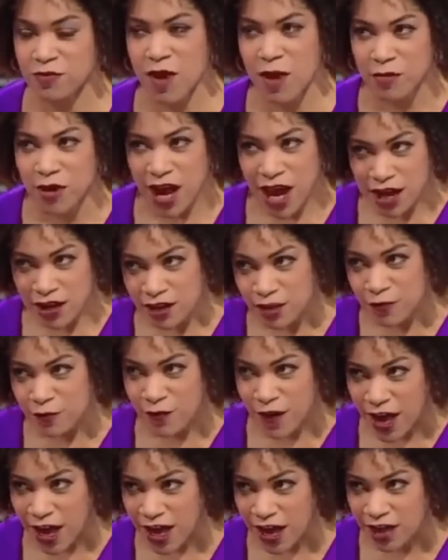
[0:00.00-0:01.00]
Remember, out of the
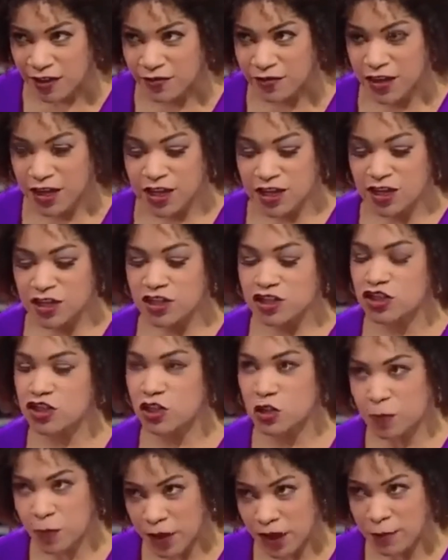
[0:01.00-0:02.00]
five,
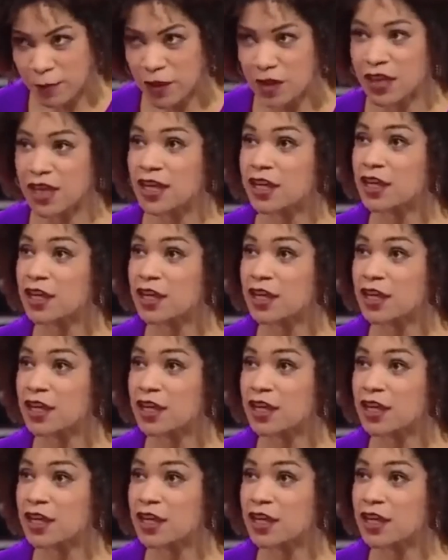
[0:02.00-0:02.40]
two people,